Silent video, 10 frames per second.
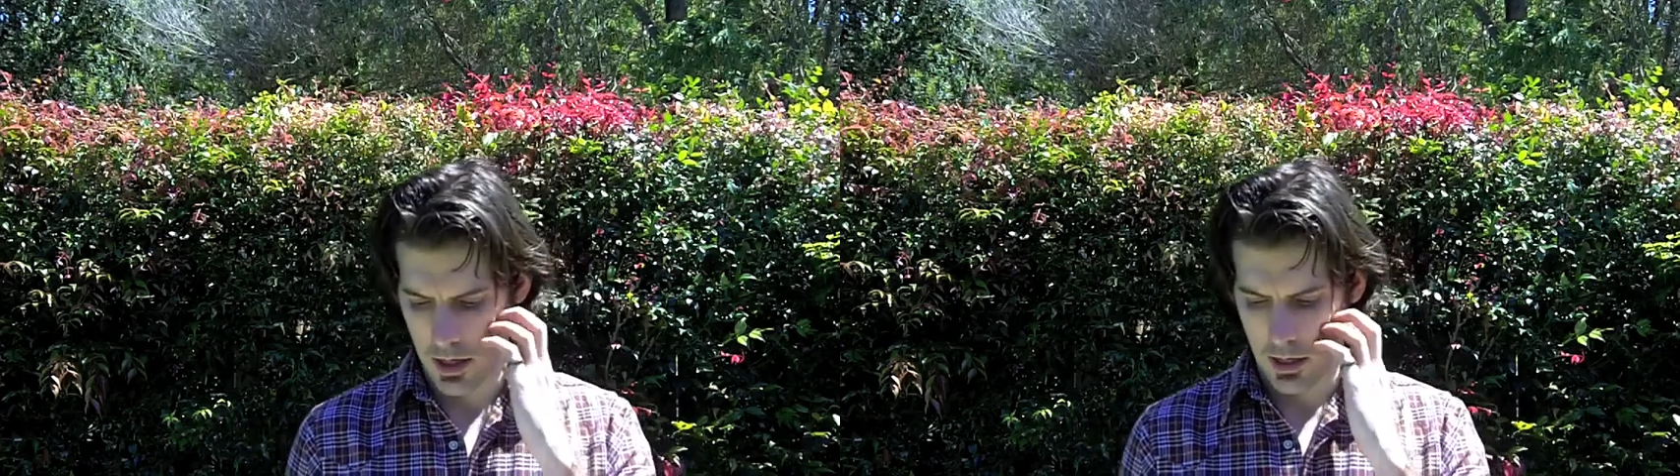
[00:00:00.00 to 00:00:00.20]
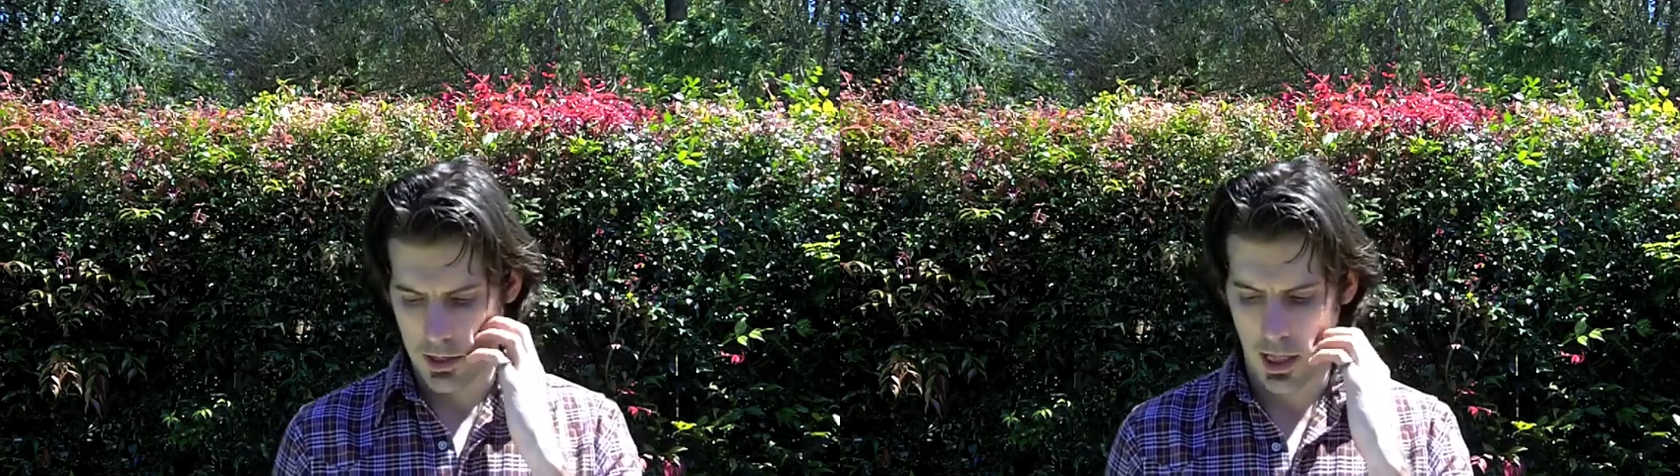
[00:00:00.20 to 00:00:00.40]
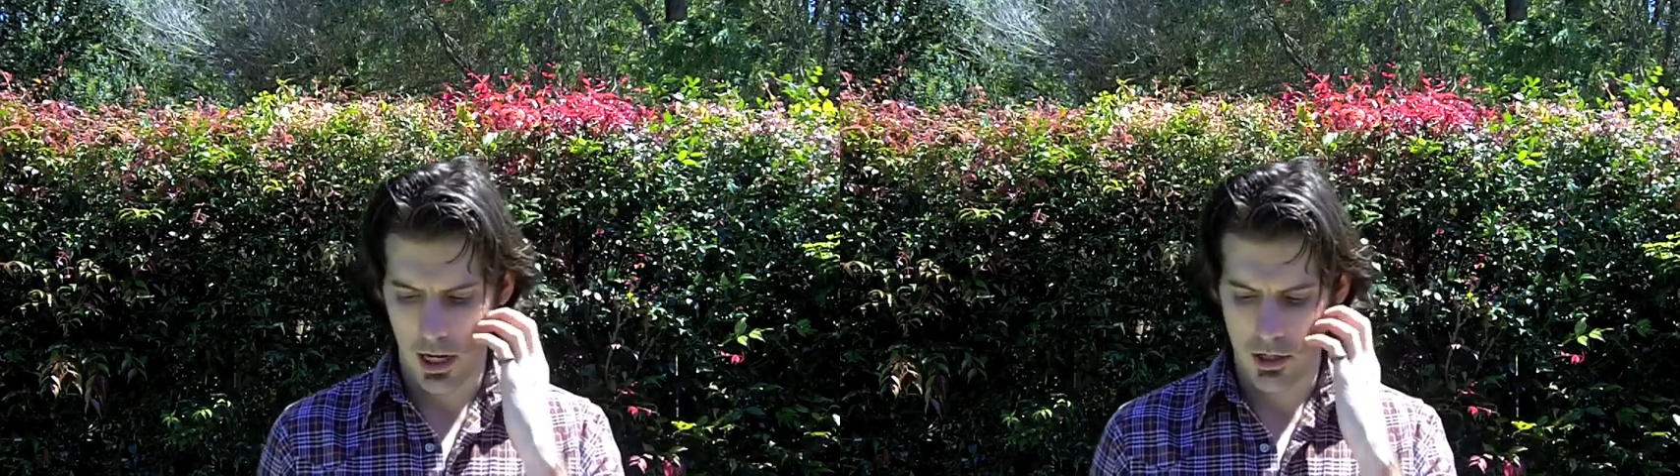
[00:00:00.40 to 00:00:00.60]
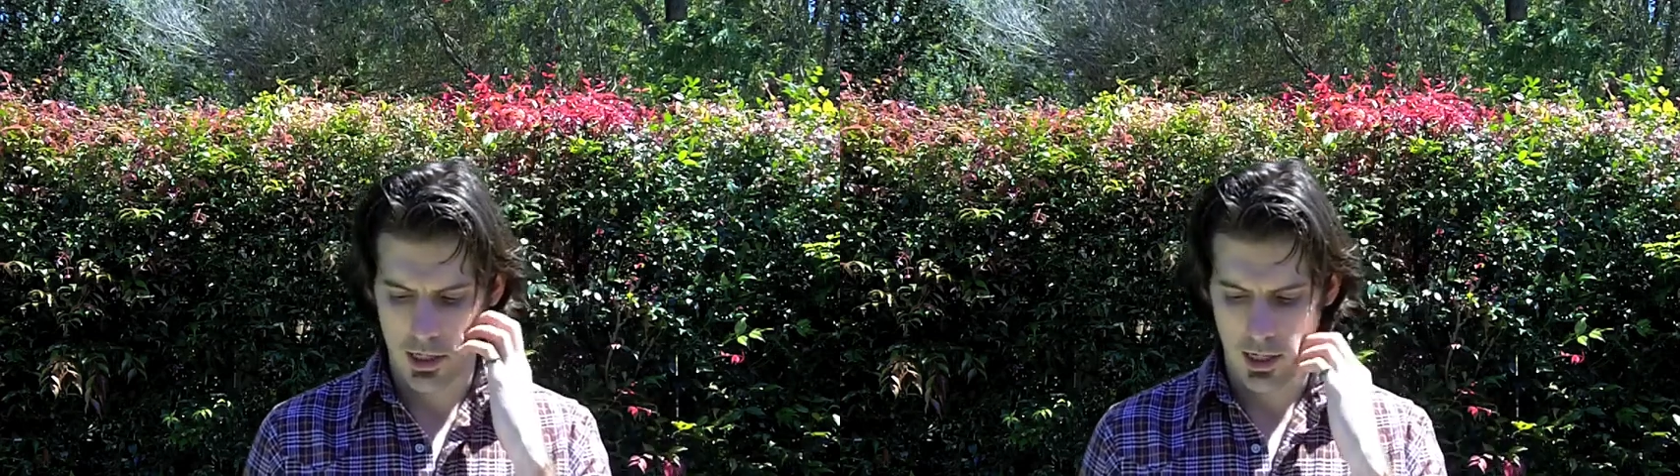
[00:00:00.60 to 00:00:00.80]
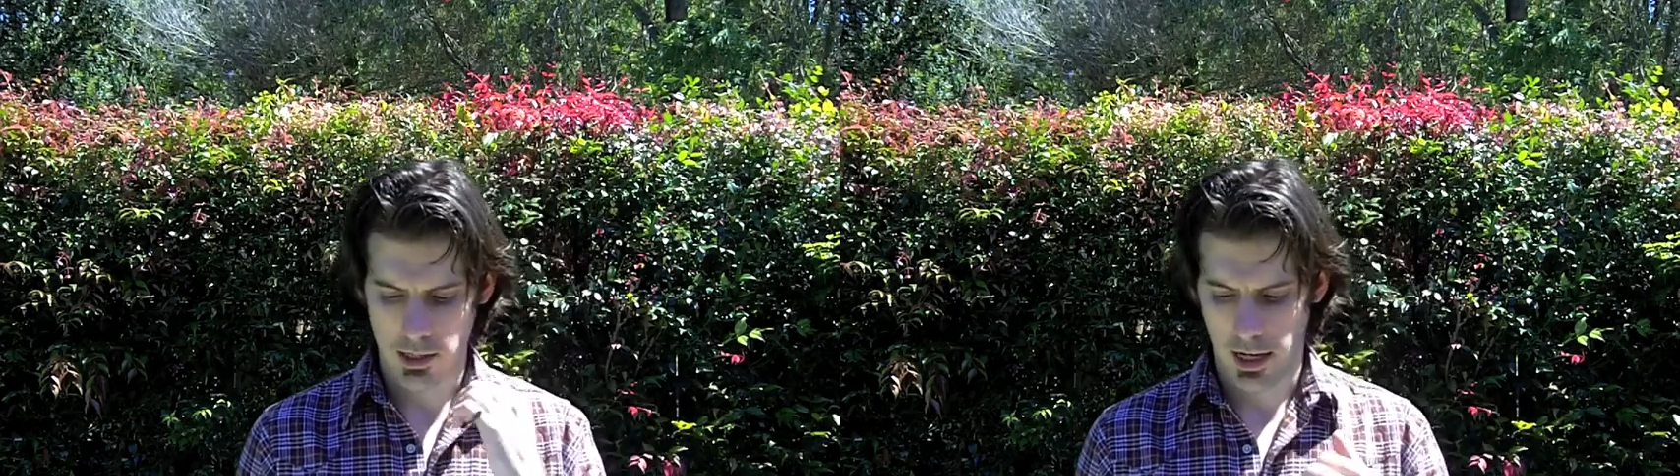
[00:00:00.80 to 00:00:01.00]
So they use
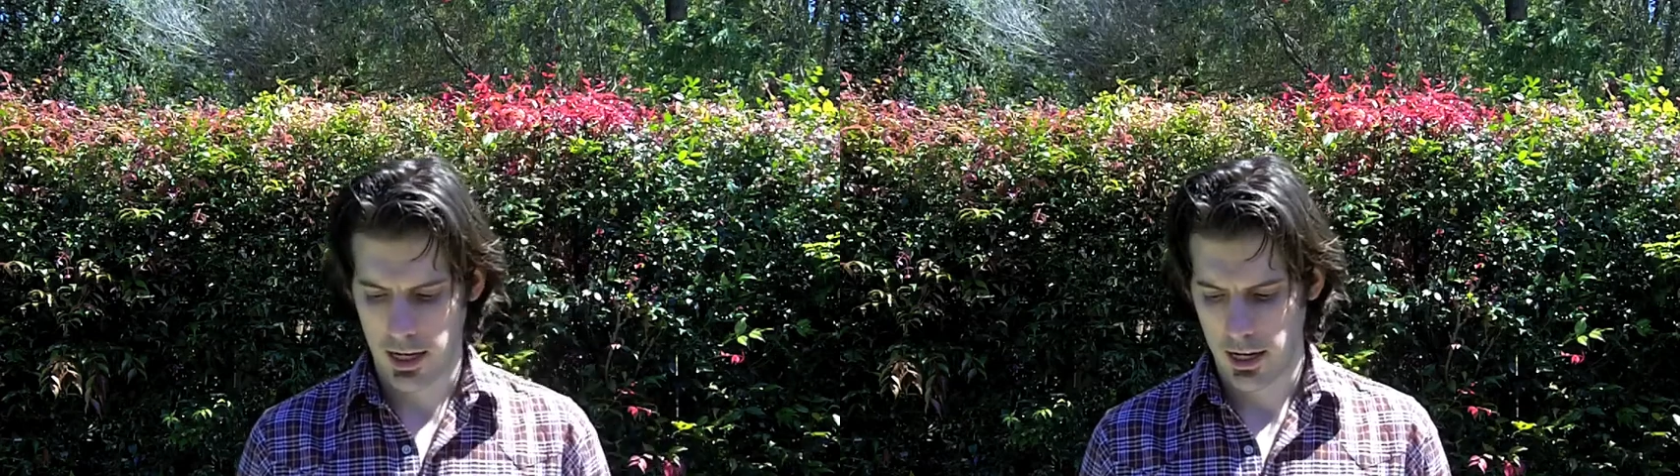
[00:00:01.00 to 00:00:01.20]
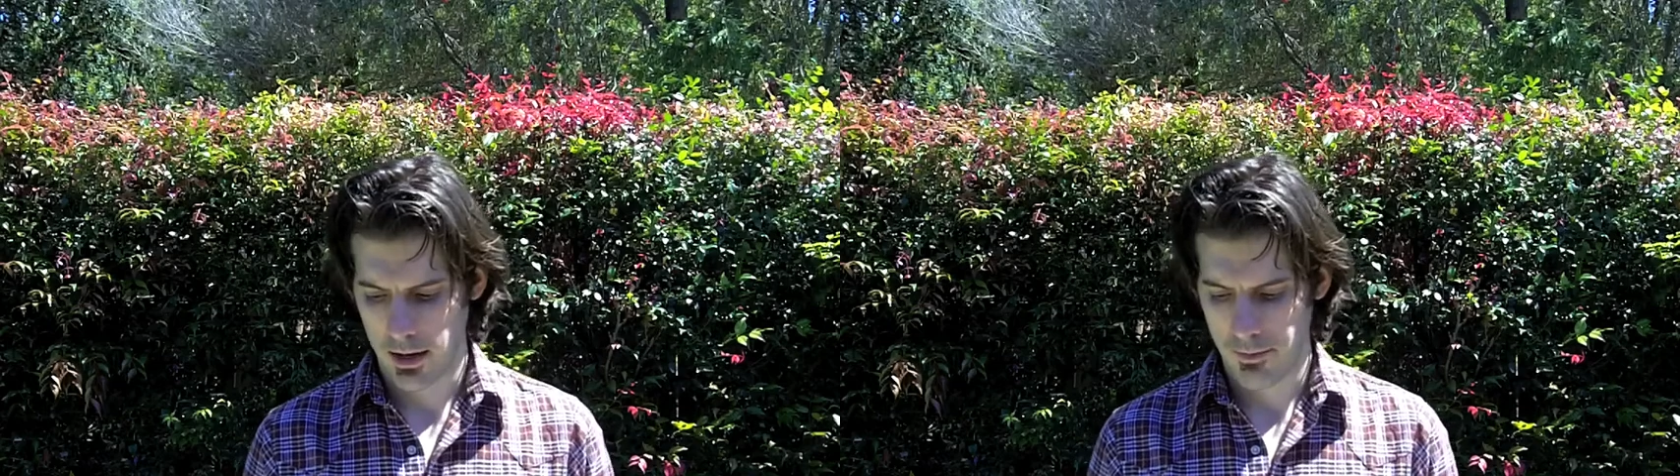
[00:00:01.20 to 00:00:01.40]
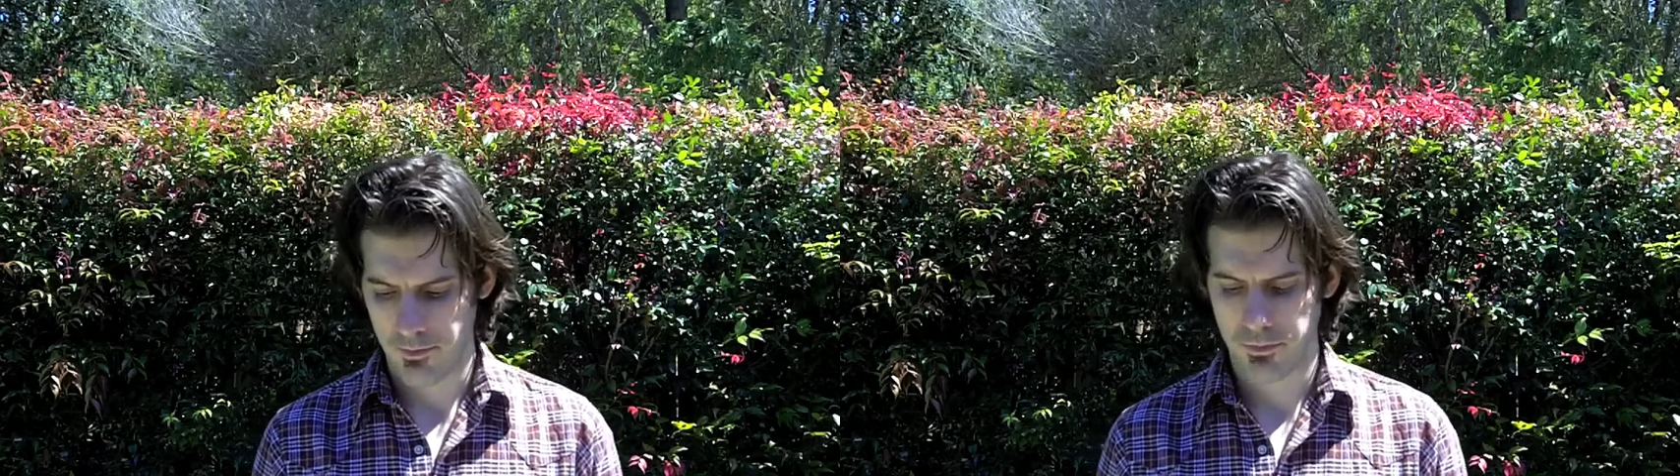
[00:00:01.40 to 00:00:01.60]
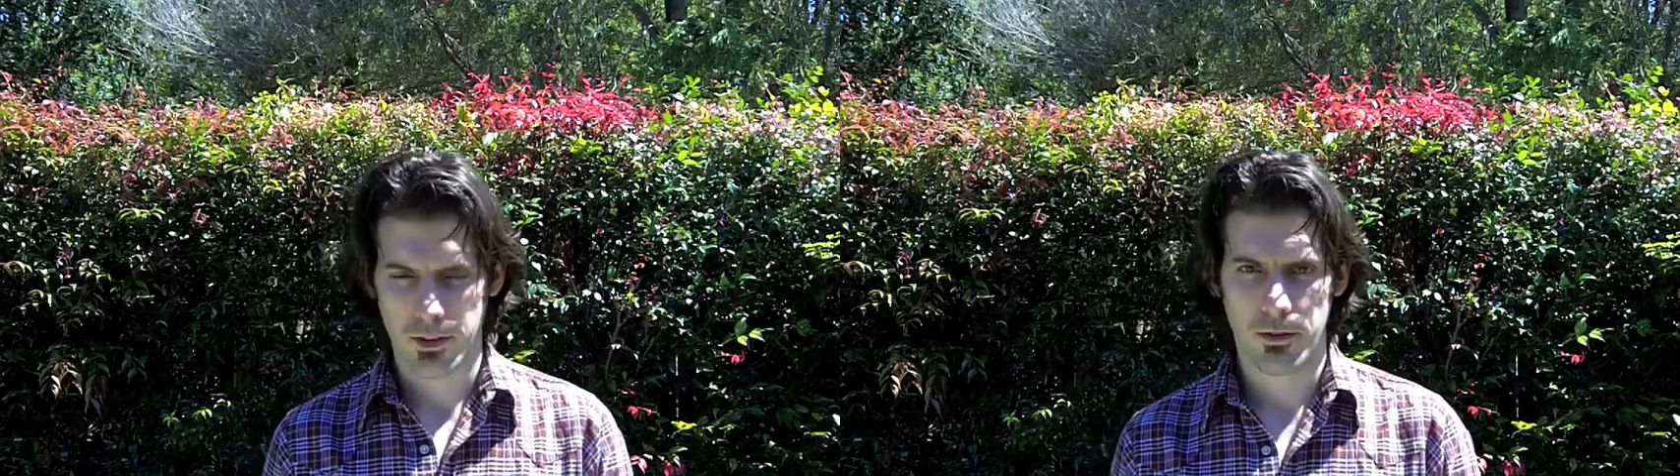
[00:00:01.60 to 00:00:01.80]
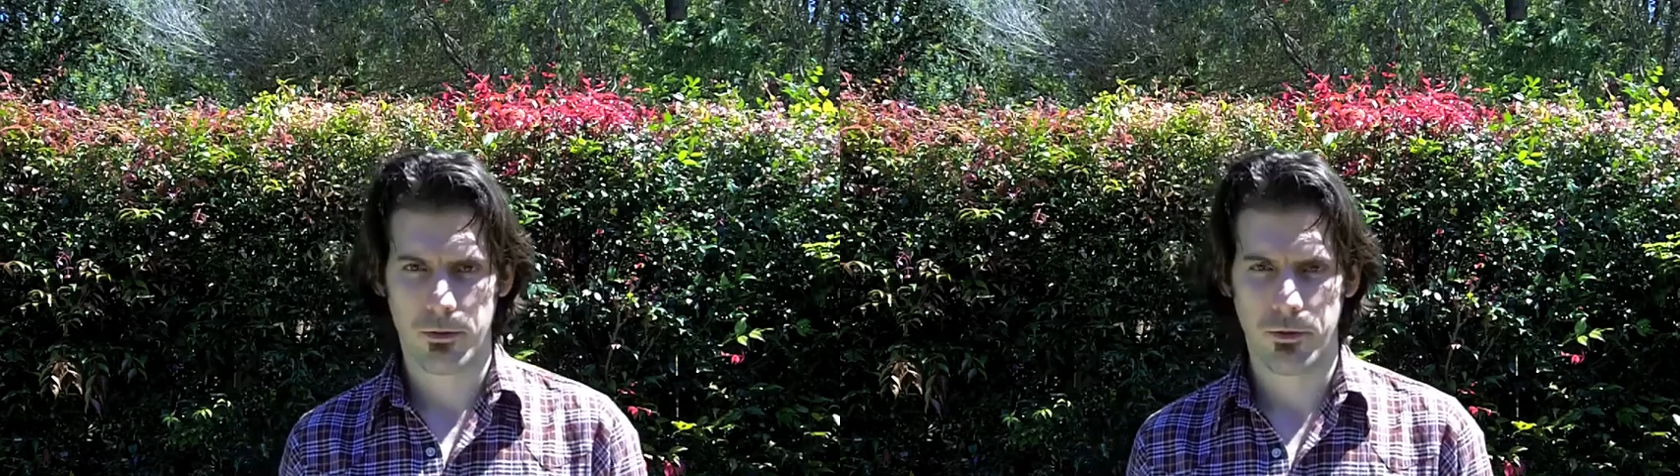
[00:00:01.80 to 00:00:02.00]
things like
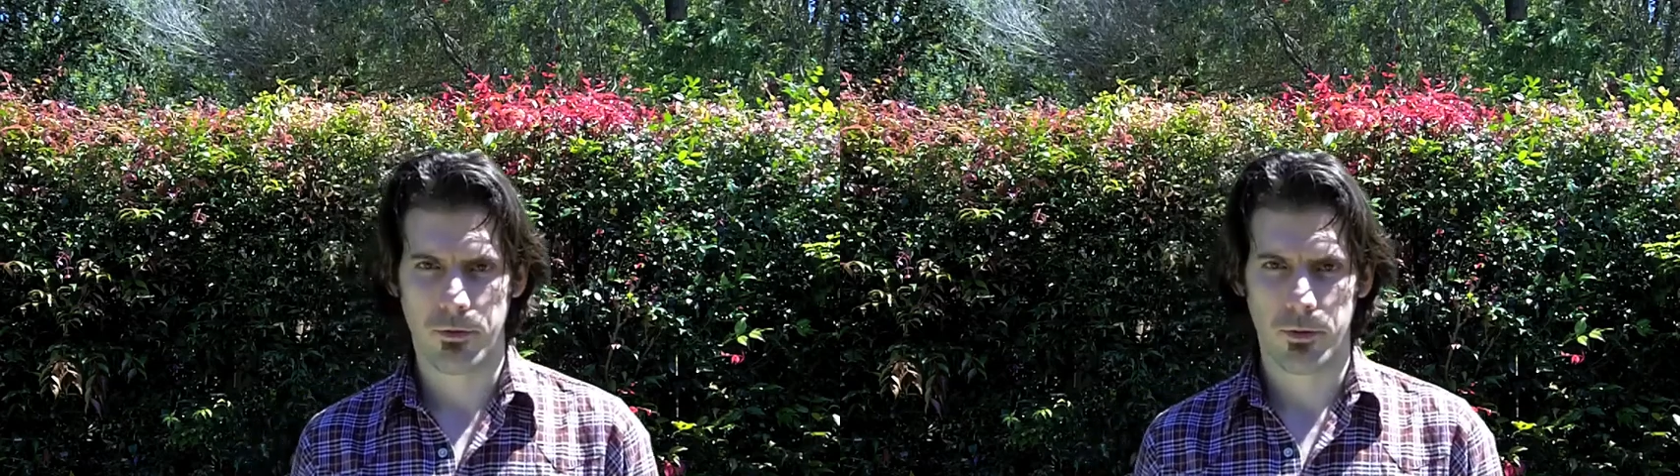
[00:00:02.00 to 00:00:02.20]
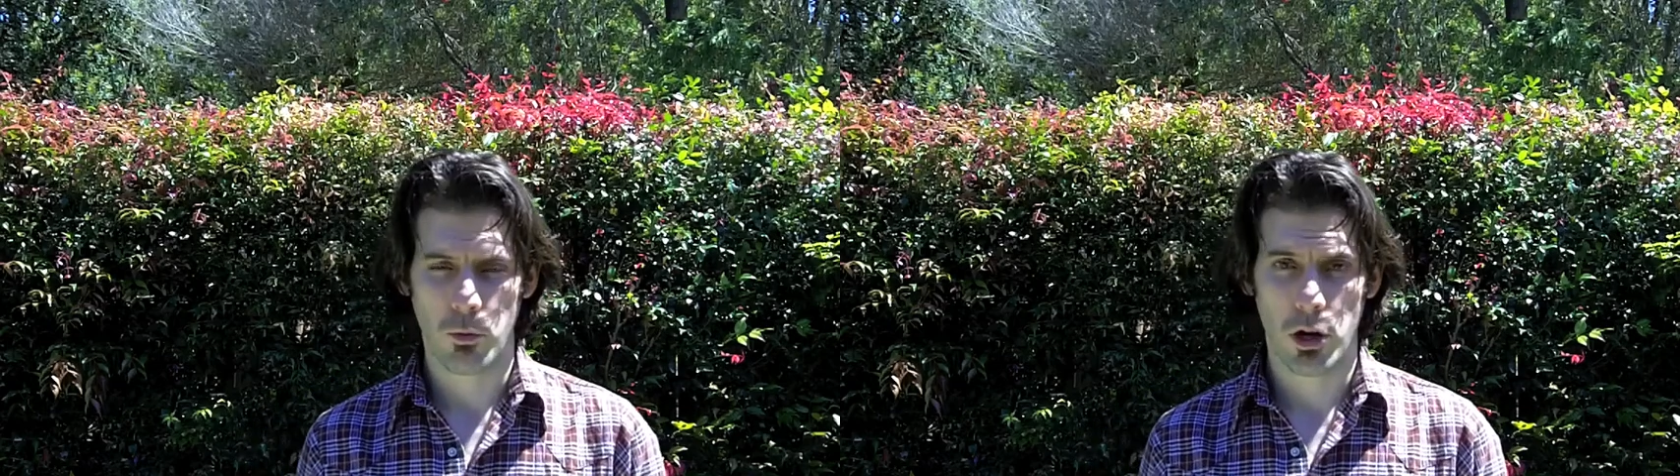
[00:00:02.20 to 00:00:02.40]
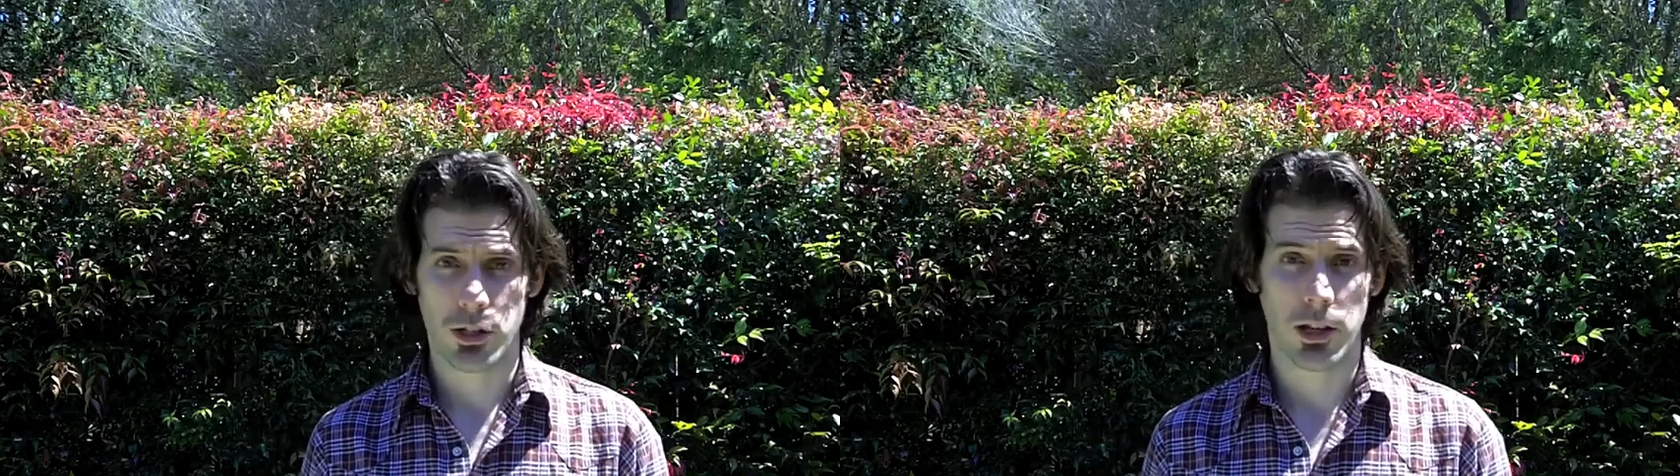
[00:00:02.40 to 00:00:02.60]
words